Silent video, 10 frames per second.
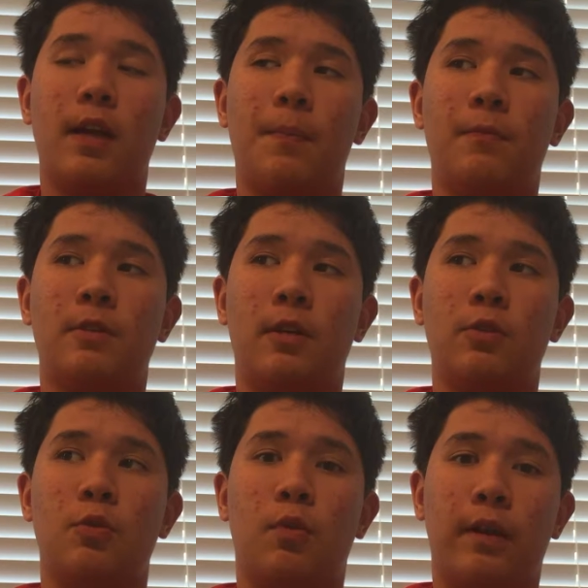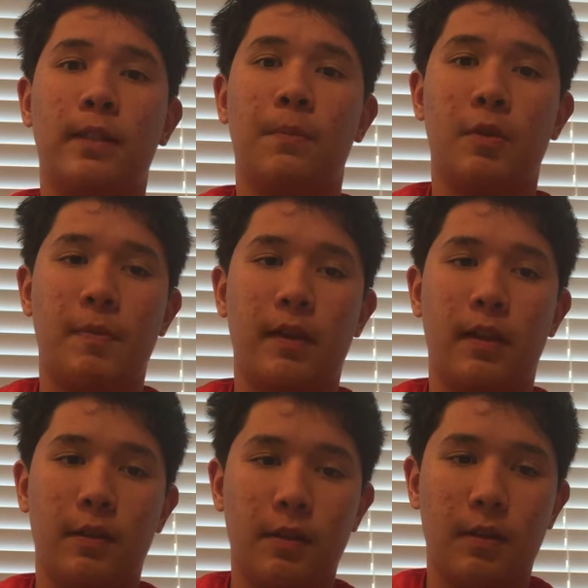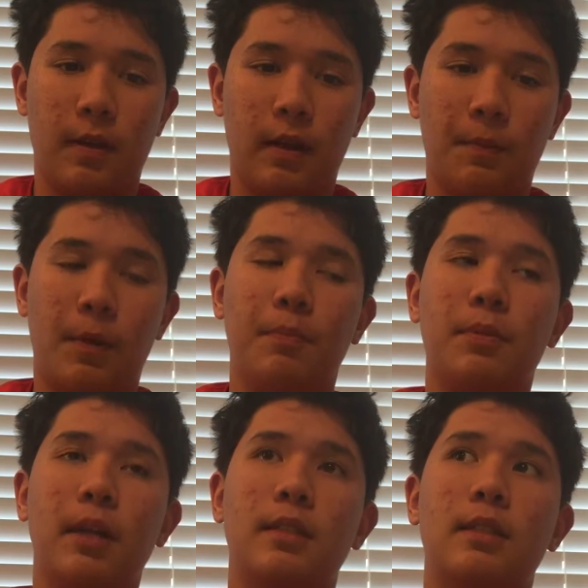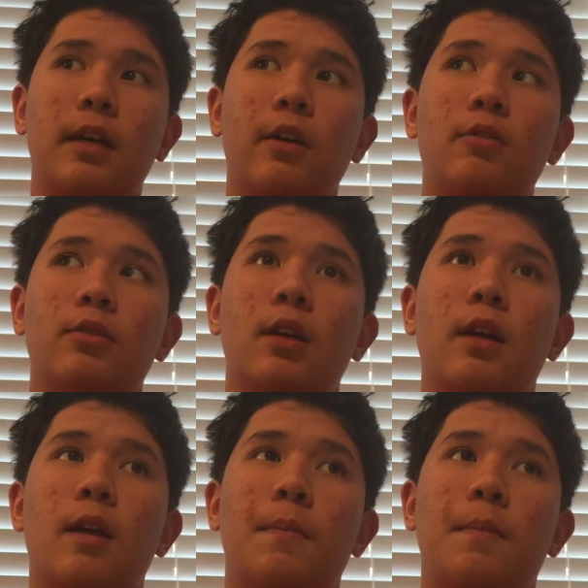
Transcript: type of cell you want them to be. They could be blood cells,